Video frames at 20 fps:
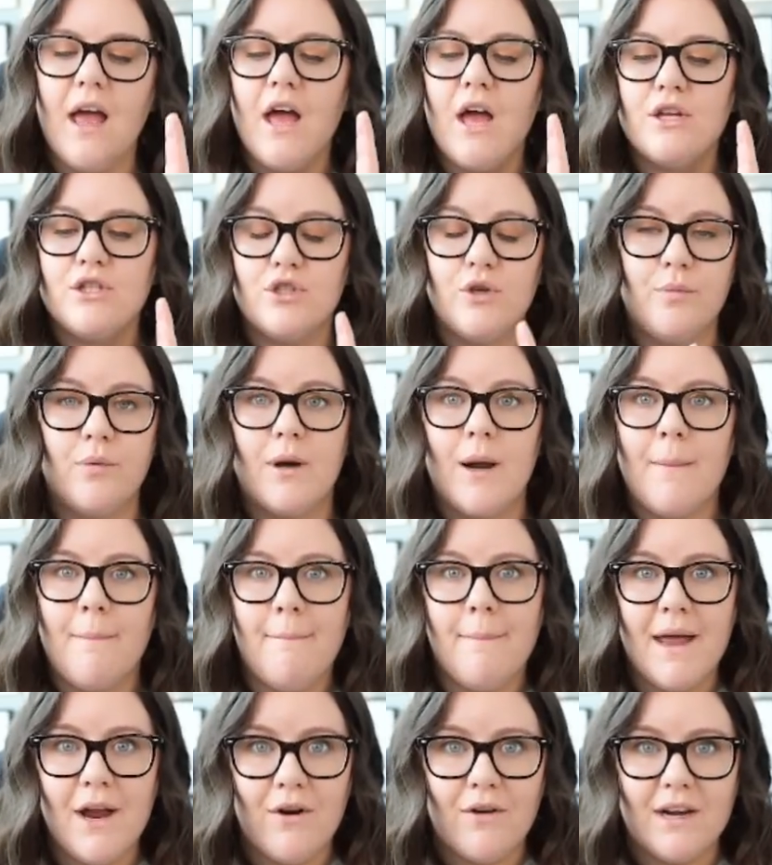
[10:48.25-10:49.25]
super
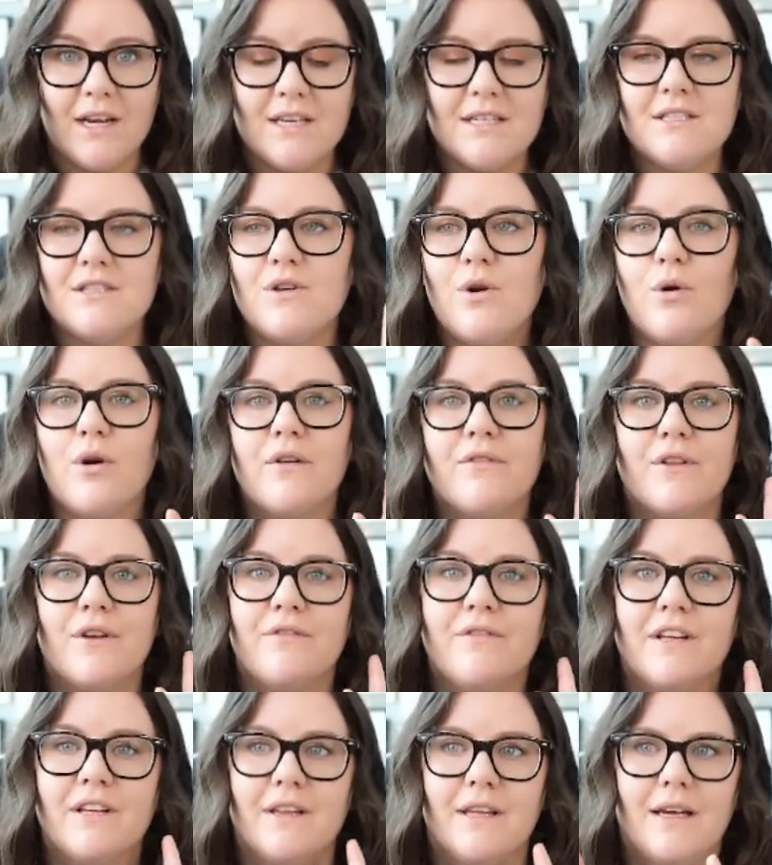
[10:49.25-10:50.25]
embarrassed, or if they're
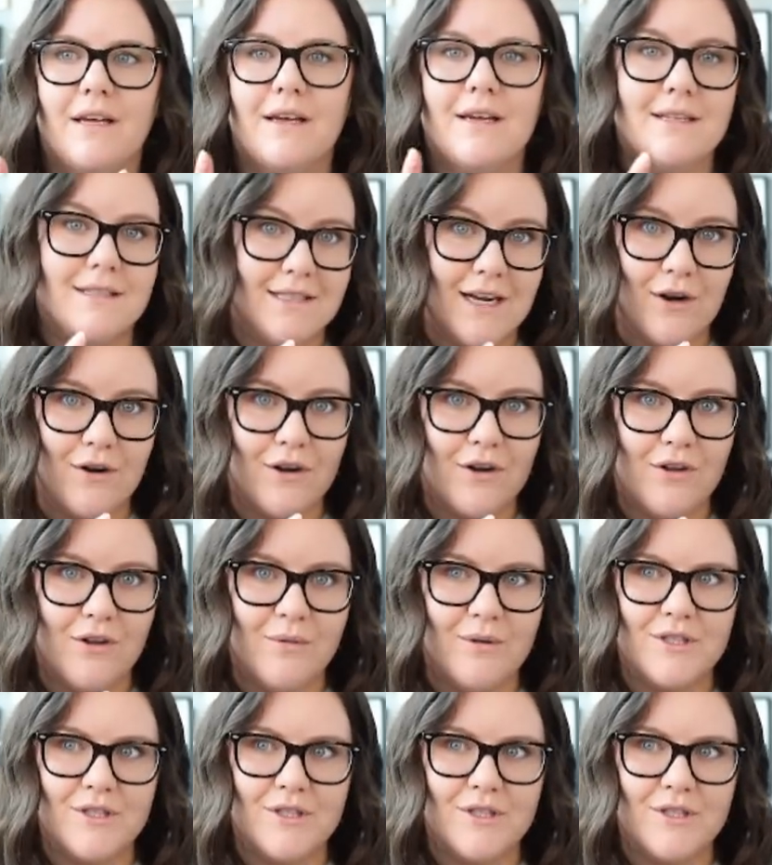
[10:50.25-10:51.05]
feeling hysterical,